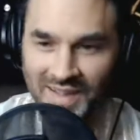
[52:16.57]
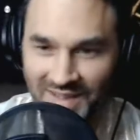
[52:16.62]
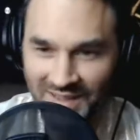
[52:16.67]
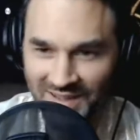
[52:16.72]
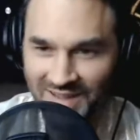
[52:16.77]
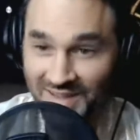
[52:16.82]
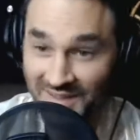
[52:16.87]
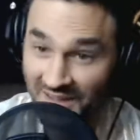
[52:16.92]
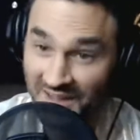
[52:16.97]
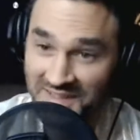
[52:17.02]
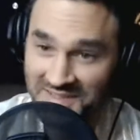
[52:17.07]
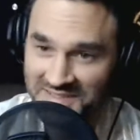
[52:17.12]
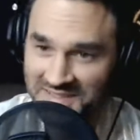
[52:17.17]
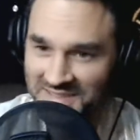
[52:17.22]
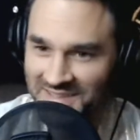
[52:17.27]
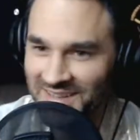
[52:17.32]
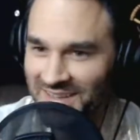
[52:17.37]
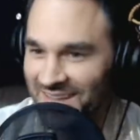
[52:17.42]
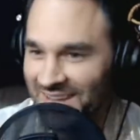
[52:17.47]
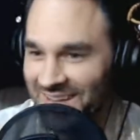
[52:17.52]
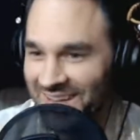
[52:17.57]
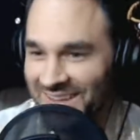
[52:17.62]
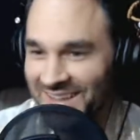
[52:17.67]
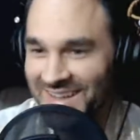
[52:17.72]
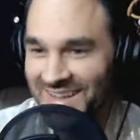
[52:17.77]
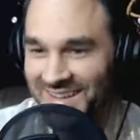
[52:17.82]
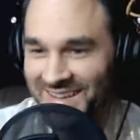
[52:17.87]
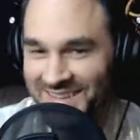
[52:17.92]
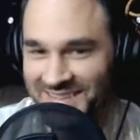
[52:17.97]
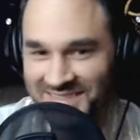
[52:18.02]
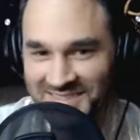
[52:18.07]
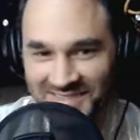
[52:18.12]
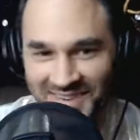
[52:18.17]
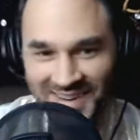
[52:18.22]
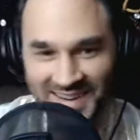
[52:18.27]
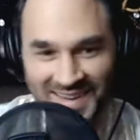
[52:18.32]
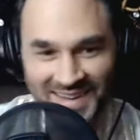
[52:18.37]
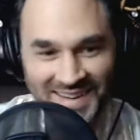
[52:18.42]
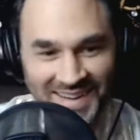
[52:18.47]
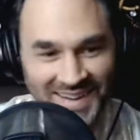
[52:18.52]
Yes. That's right.
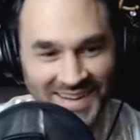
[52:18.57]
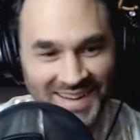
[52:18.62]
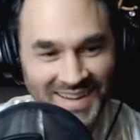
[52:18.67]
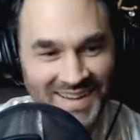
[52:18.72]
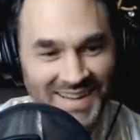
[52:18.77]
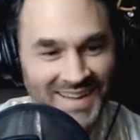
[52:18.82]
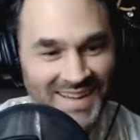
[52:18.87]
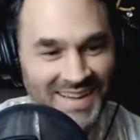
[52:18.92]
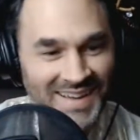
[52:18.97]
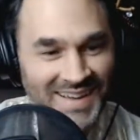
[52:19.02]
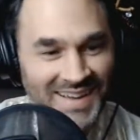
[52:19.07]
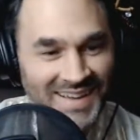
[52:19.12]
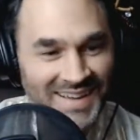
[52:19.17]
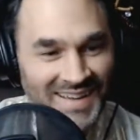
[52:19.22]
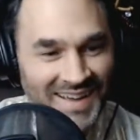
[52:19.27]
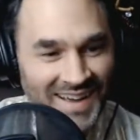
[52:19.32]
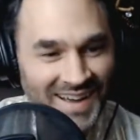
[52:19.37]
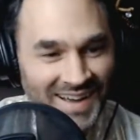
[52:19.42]
Yeah.